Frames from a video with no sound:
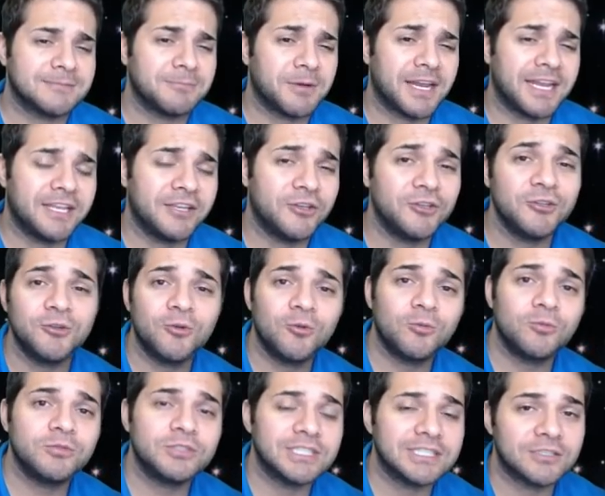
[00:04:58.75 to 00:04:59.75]
but I
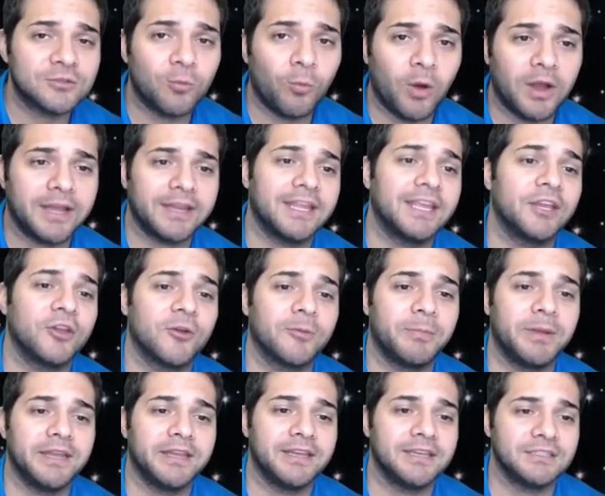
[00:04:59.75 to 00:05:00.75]
do just want to get your
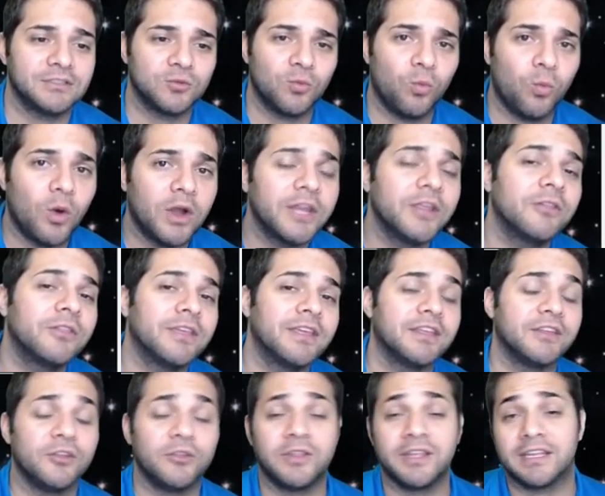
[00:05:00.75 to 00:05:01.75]
opinions. What do you
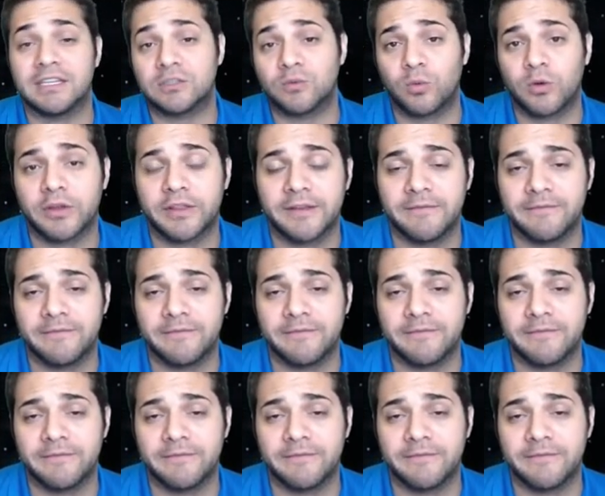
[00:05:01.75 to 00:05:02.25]
think? Do you think it's worth